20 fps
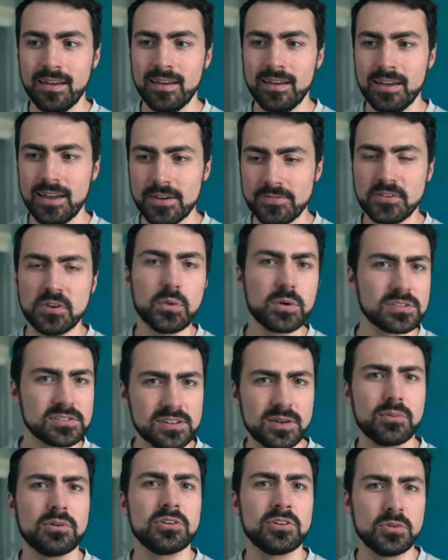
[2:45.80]
If you are
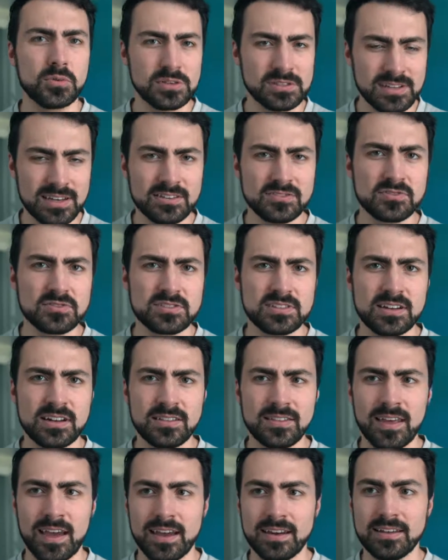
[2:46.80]
someone who is interested in
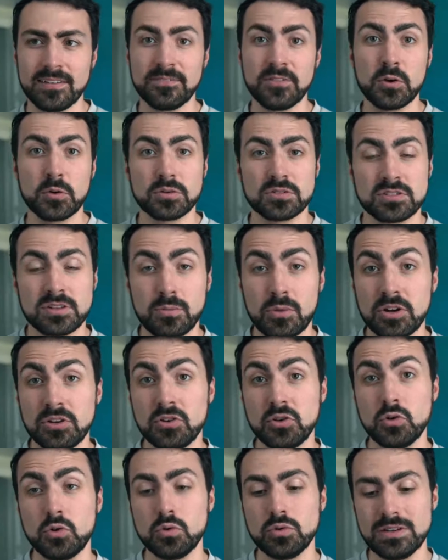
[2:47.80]
that, if you are someone
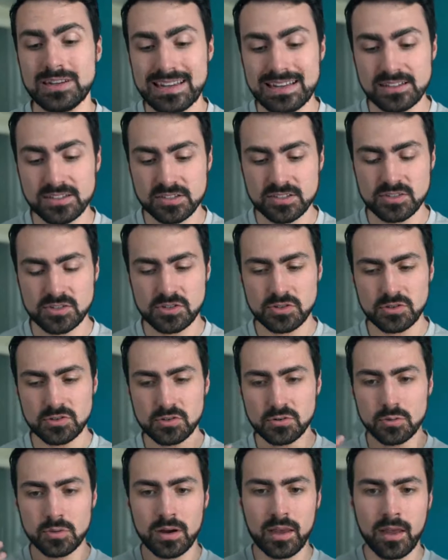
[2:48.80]
who needs
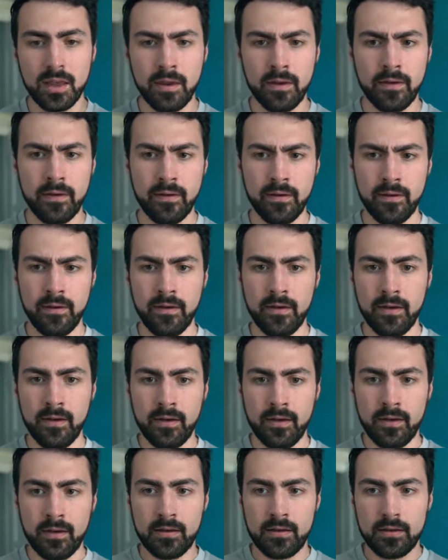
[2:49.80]
to
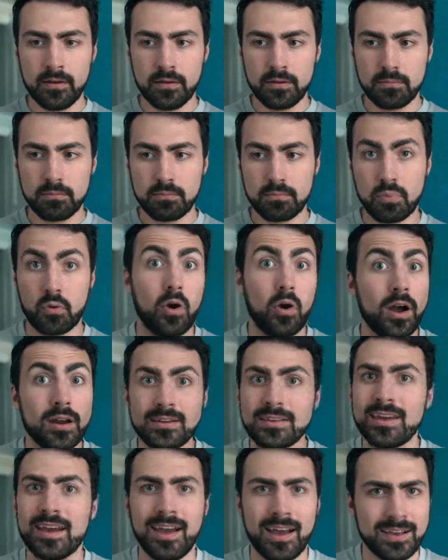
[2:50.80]

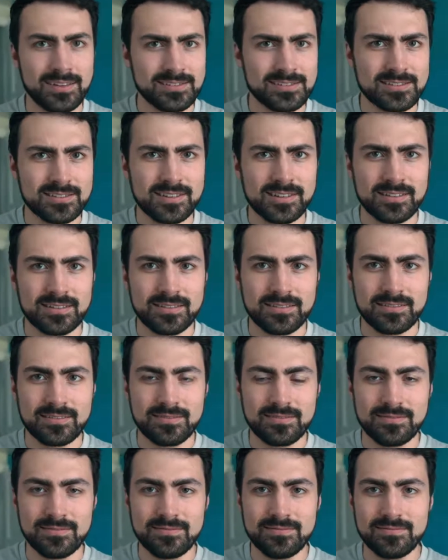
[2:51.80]
broadcast,
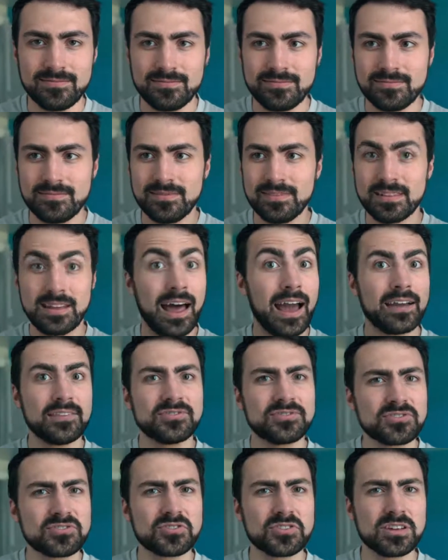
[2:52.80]
live
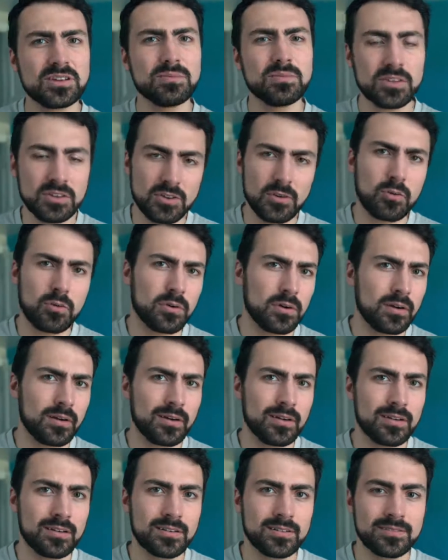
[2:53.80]
stream
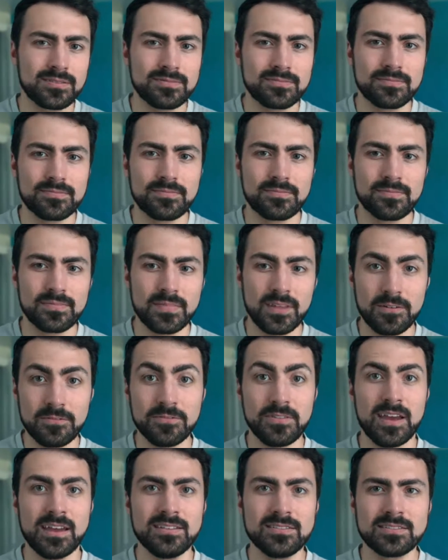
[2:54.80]
your
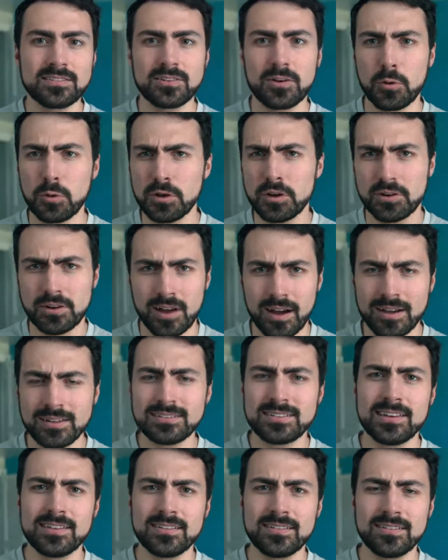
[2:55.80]
event or your
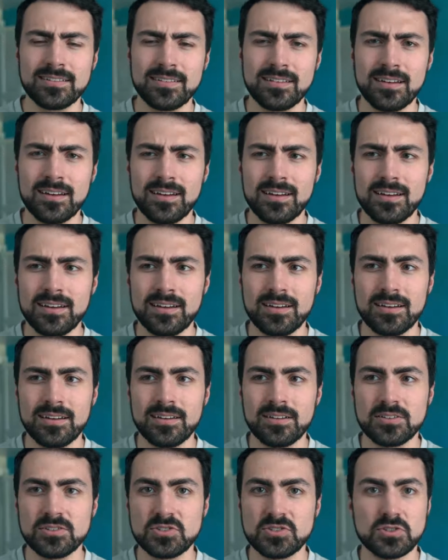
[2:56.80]
content
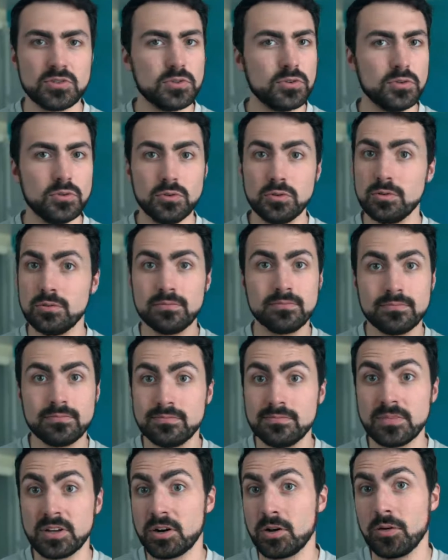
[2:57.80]
to,
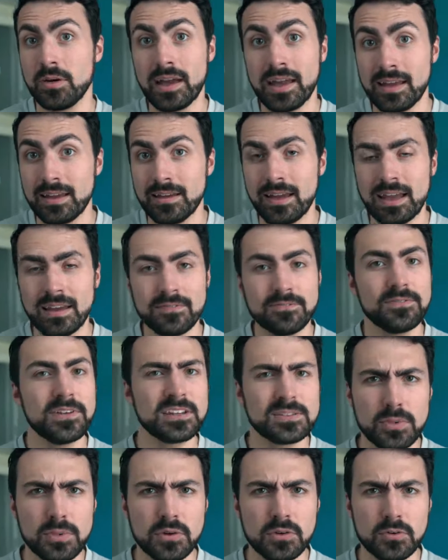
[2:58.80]
a
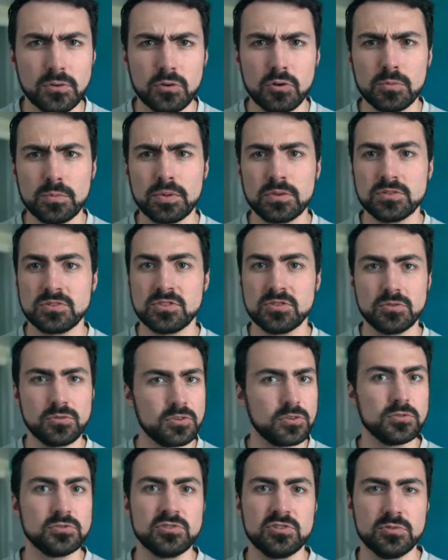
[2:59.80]
Facebook group, to
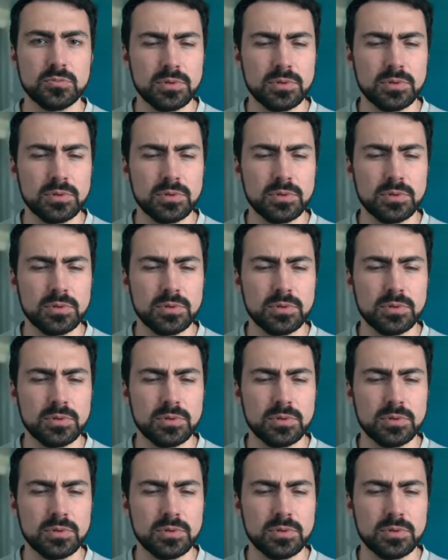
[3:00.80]
YouTube